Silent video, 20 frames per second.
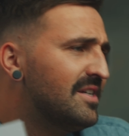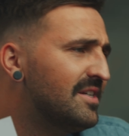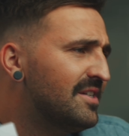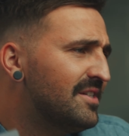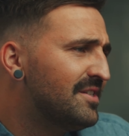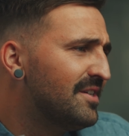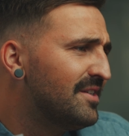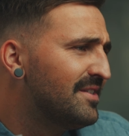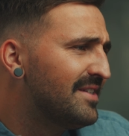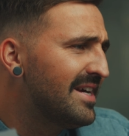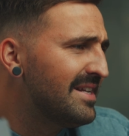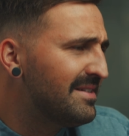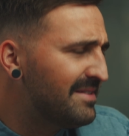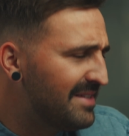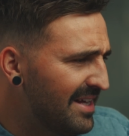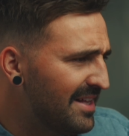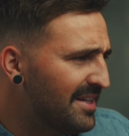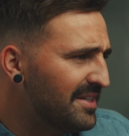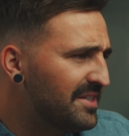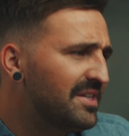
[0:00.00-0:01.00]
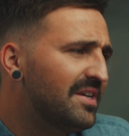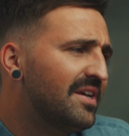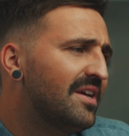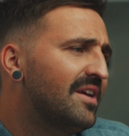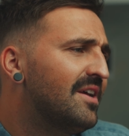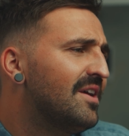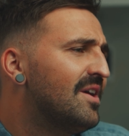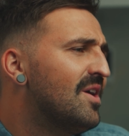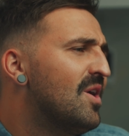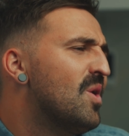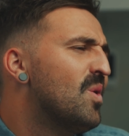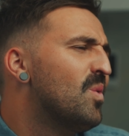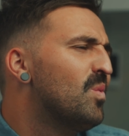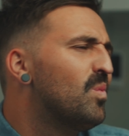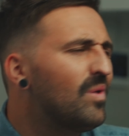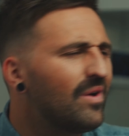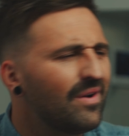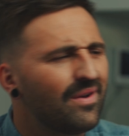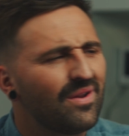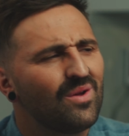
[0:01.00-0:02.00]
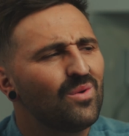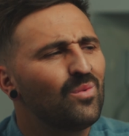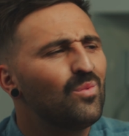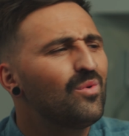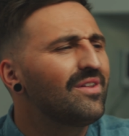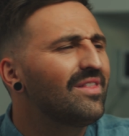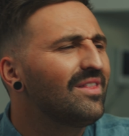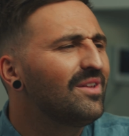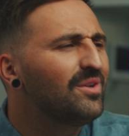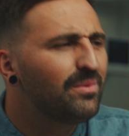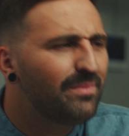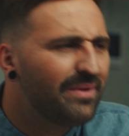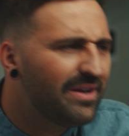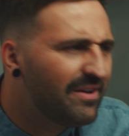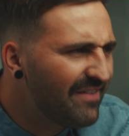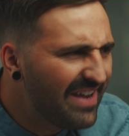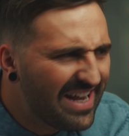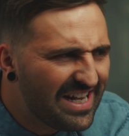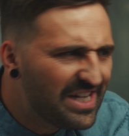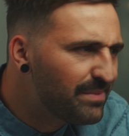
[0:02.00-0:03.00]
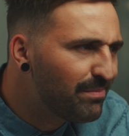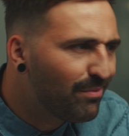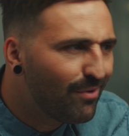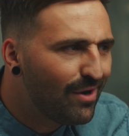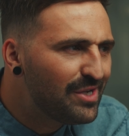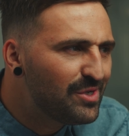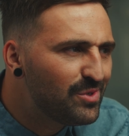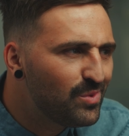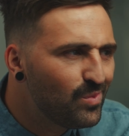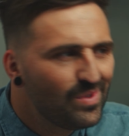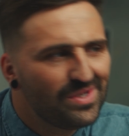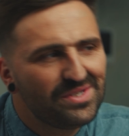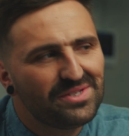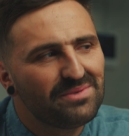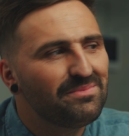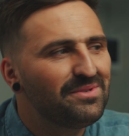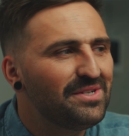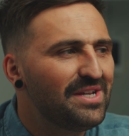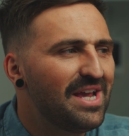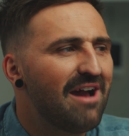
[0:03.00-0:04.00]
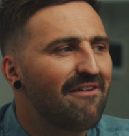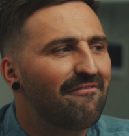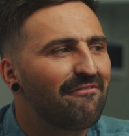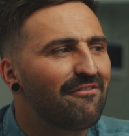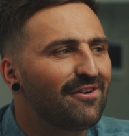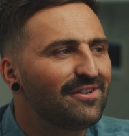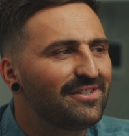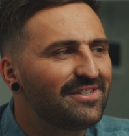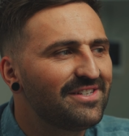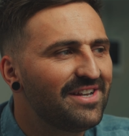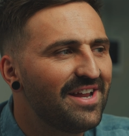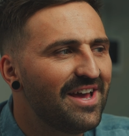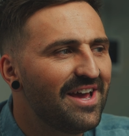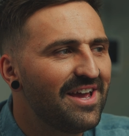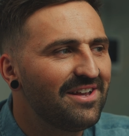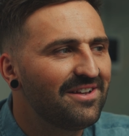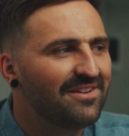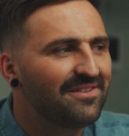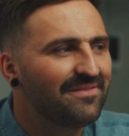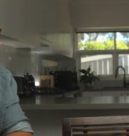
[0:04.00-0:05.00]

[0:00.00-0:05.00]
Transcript: So, Dad, tell us, what little bit of inspirational wisdom do you have for us today?